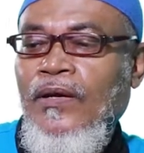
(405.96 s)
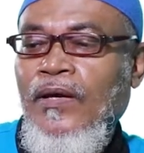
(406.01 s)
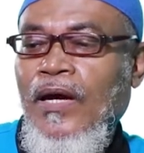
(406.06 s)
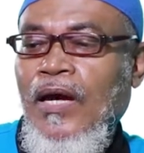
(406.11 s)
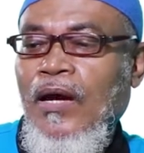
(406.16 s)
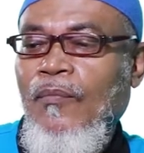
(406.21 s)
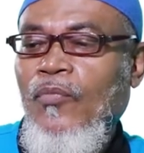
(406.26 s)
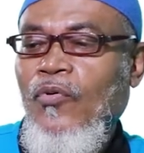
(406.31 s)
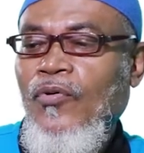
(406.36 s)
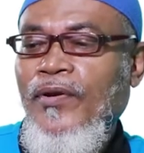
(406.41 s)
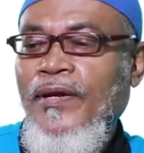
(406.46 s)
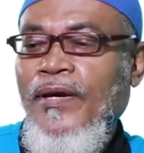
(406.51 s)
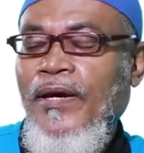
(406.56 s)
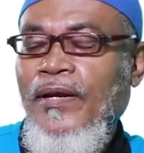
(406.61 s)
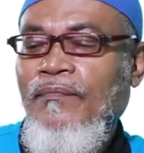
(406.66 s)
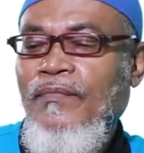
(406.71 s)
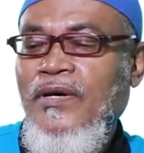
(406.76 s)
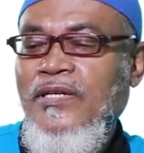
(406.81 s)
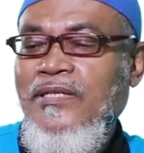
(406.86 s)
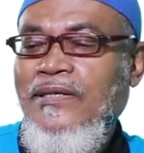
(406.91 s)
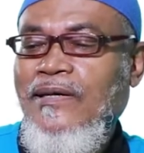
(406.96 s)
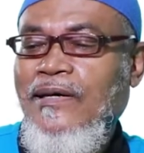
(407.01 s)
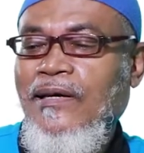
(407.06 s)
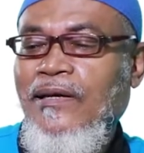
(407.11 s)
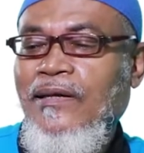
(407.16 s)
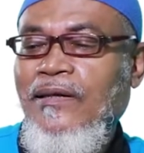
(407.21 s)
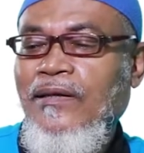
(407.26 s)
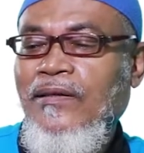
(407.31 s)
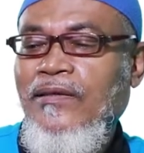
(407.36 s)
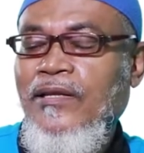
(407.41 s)
A Boolean,
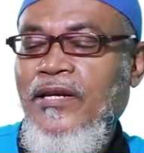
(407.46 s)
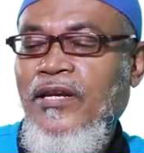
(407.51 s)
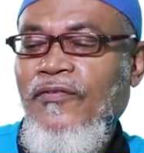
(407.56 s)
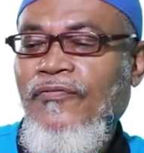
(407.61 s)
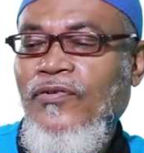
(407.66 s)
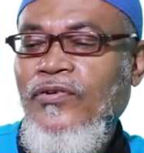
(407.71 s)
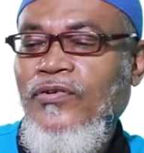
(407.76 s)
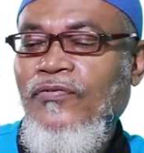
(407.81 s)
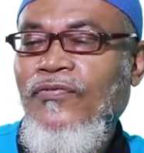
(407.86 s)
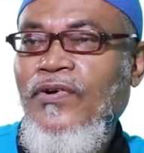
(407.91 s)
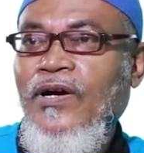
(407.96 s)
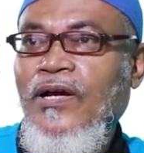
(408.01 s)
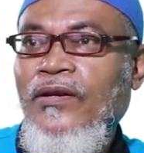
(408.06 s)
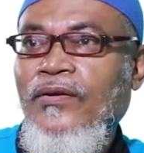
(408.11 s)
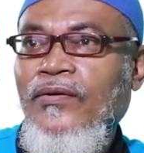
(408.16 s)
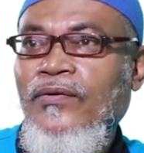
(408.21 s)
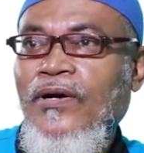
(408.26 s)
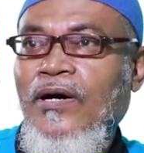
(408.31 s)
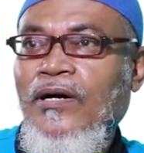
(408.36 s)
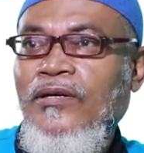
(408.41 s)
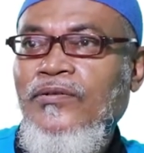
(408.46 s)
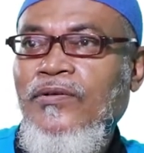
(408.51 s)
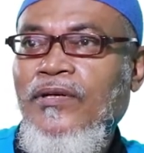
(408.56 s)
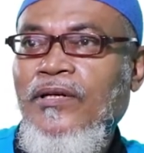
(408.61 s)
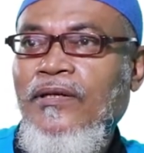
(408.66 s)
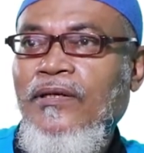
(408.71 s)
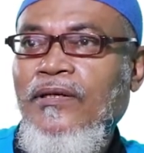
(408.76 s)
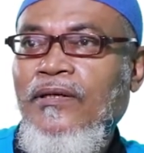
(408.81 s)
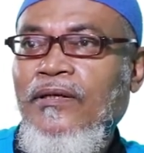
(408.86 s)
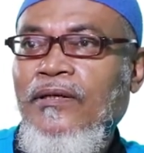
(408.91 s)
basically the default value
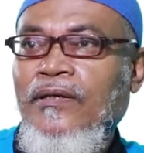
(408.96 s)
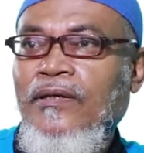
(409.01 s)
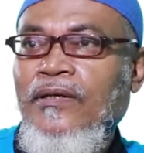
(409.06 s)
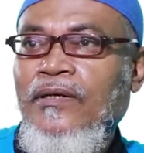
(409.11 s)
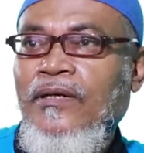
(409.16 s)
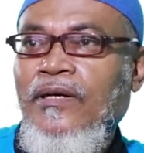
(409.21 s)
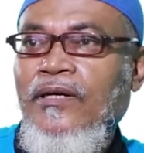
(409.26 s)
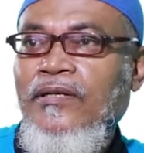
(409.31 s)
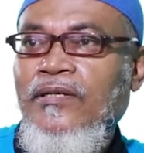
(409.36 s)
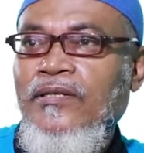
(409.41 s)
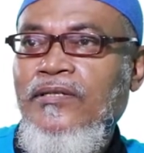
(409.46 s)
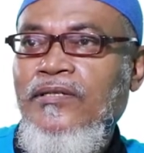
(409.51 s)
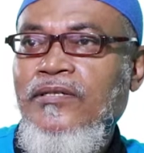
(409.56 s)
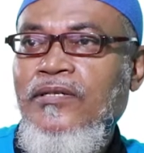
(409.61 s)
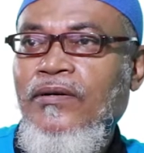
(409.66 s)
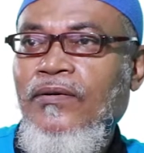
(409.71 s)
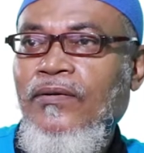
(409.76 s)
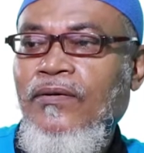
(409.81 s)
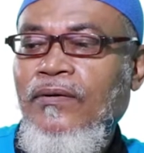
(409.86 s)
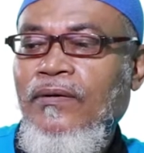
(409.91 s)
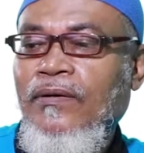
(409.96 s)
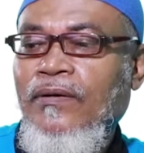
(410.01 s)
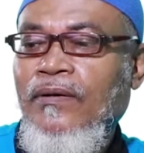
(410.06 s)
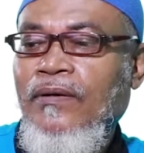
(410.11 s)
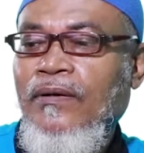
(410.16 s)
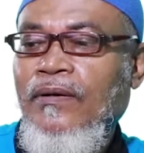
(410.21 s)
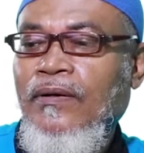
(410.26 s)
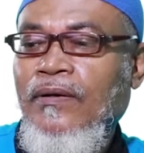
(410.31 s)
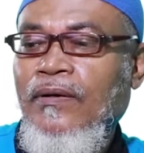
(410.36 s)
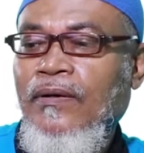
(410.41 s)
actually it is 0,
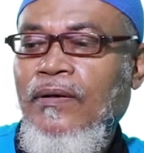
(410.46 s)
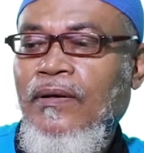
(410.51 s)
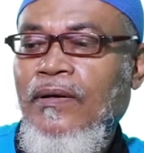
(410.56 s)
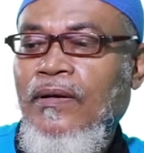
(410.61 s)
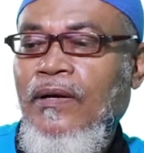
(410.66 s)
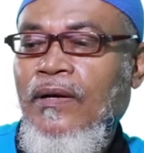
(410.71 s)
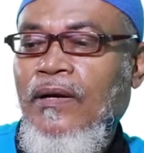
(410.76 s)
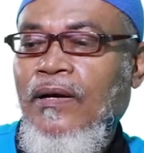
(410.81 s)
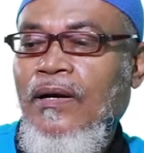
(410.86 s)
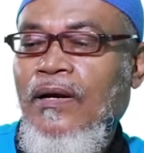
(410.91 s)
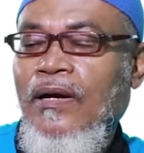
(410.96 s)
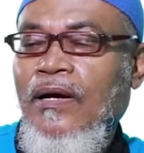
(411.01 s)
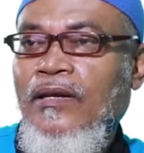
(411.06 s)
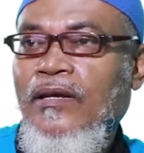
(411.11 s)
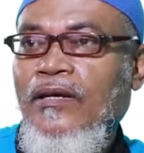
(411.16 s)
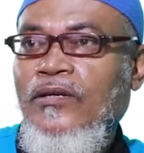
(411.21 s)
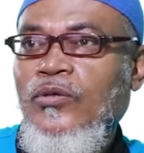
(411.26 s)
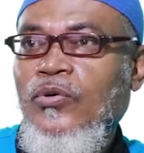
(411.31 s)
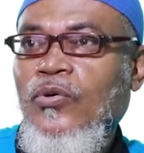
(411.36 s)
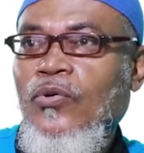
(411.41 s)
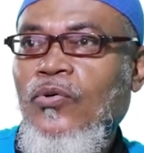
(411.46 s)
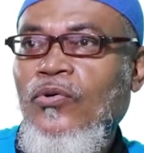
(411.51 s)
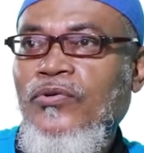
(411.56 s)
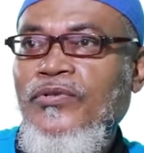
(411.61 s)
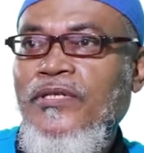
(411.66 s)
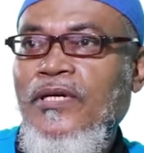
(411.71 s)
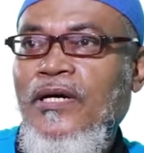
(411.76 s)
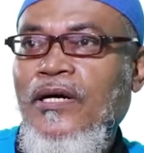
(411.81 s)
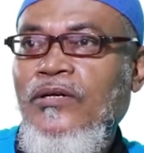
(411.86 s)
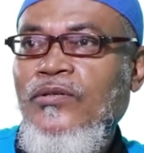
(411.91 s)
and it
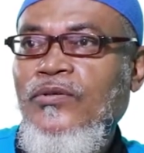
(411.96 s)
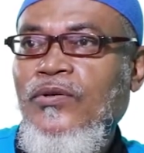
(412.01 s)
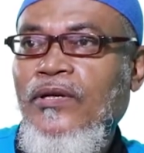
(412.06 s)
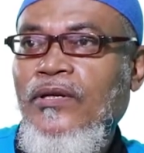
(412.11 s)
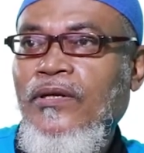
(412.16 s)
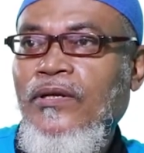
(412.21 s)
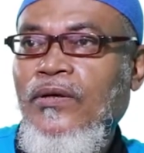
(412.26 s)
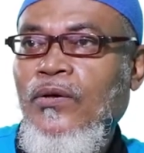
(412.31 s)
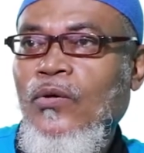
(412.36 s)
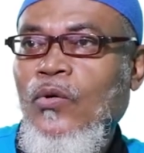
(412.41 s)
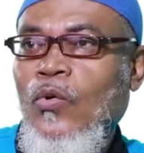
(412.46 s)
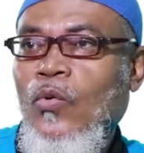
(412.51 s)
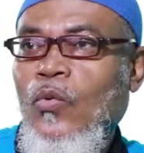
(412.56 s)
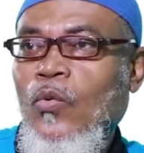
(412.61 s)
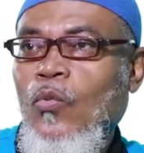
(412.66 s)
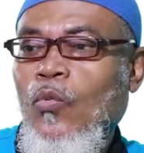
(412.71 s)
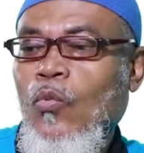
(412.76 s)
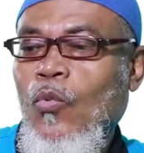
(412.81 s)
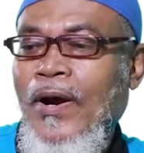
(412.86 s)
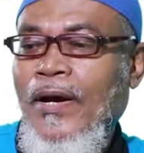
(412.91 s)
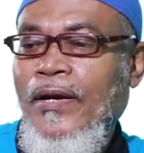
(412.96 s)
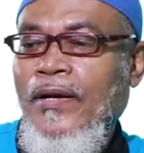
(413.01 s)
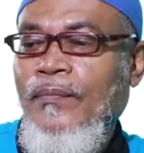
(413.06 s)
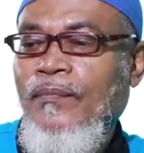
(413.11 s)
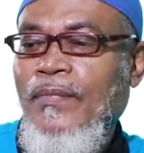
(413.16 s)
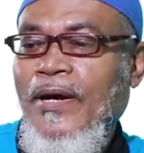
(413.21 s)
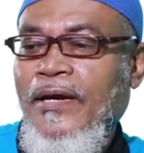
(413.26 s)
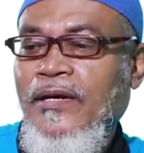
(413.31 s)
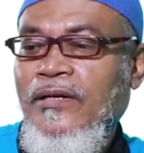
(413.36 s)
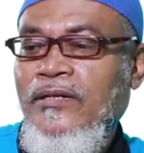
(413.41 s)
holds actually 1
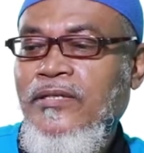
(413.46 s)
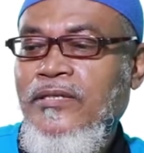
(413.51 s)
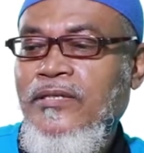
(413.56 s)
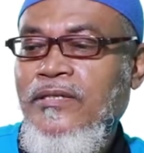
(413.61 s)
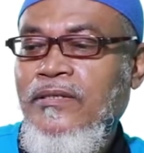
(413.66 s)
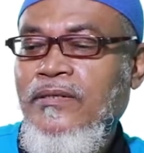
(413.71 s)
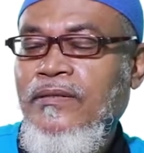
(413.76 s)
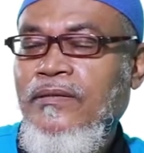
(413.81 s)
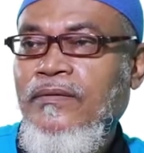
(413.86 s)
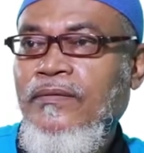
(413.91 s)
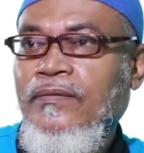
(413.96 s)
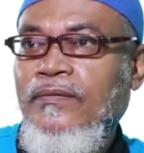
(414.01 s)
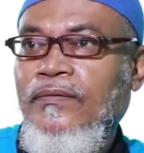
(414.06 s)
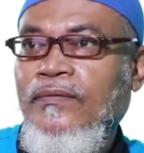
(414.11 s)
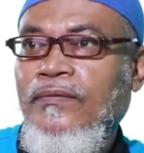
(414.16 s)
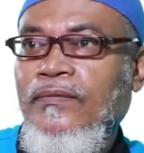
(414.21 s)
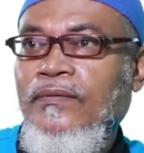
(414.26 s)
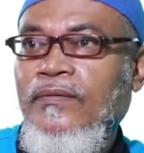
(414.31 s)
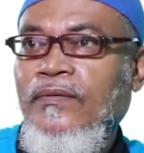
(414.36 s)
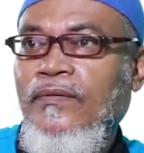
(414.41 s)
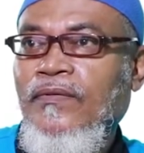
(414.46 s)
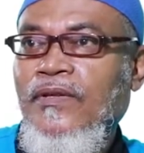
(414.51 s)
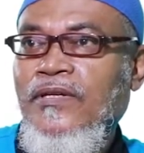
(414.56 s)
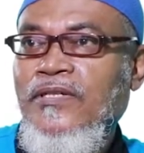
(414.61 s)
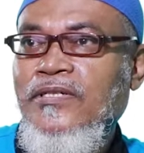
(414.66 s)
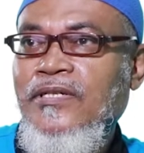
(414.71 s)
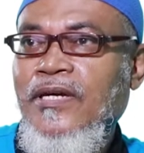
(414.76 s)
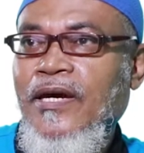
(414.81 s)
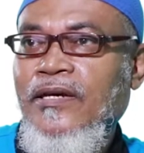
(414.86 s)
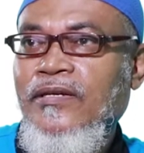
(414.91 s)
byte, the
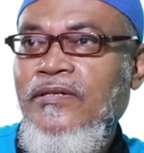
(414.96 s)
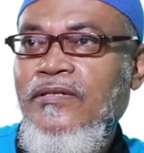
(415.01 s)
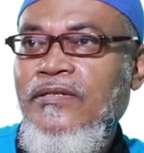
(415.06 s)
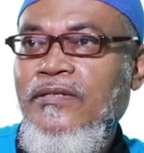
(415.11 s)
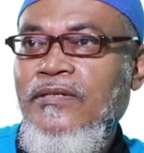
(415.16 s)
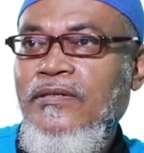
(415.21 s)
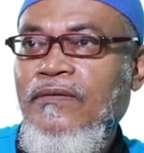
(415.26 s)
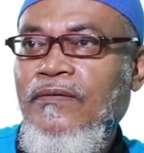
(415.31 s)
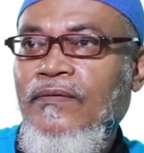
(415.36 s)
size.